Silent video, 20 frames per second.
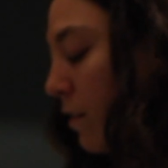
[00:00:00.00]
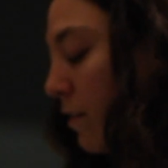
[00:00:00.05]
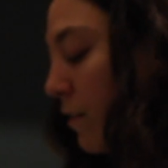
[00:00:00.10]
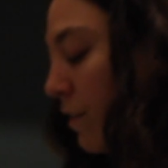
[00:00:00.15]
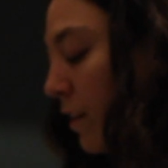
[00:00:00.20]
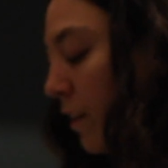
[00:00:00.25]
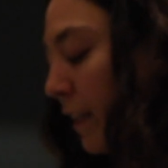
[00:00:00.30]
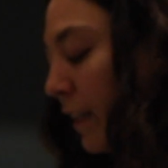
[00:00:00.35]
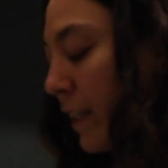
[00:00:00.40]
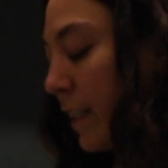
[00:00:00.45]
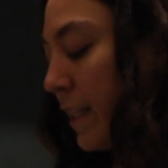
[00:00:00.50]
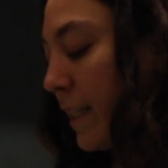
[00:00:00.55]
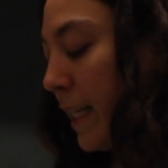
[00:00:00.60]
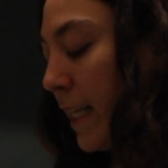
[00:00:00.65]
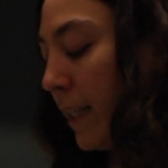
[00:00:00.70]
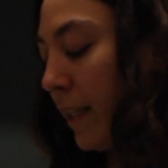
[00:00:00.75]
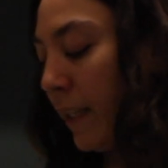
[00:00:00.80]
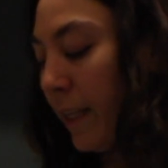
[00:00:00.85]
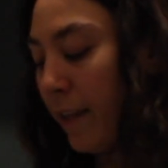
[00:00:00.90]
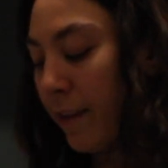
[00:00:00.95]
It's not like a
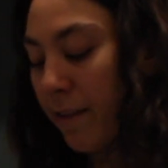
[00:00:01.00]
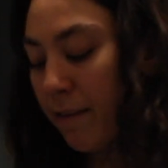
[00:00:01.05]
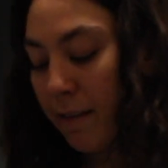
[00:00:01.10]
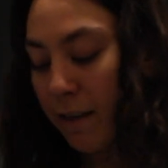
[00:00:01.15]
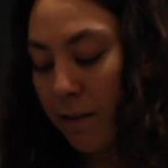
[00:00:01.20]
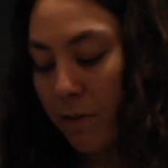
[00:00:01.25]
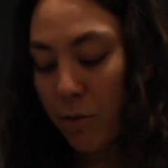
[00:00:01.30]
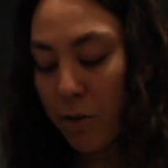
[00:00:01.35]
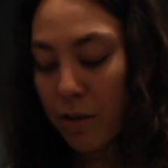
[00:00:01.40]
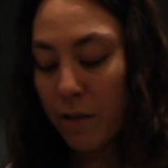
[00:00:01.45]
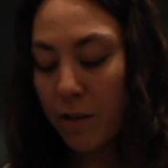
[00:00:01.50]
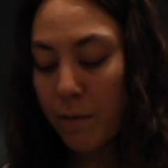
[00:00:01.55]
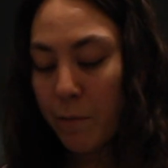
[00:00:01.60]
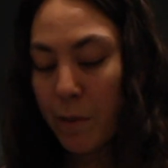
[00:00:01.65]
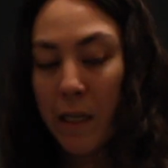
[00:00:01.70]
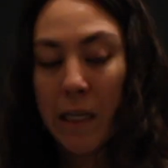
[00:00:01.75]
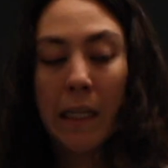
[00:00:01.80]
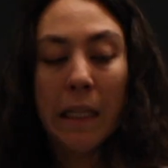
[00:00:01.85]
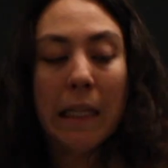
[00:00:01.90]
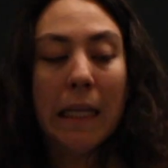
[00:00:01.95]
daily thing where I'm
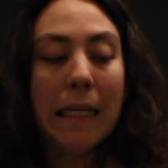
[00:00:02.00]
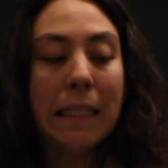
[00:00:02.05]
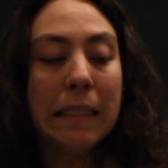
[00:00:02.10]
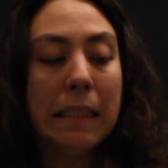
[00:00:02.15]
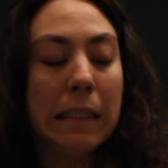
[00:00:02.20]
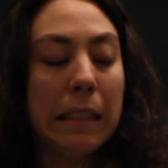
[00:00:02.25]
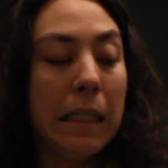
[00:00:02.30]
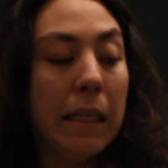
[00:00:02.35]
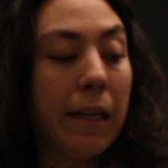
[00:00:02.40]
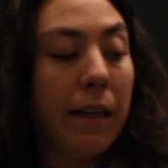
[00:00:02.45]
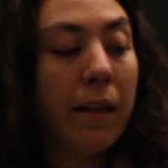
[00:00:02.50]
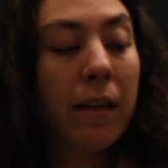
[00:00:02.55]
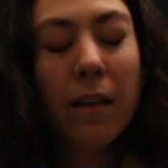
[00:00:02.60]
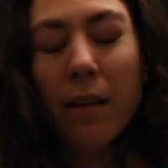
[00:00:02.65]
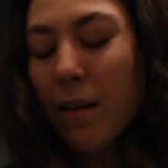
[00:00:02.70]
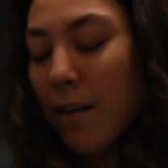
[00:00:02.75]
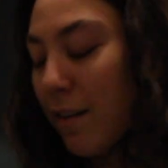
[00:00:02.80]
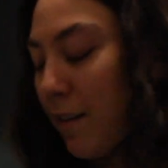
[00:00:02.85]
cleansing,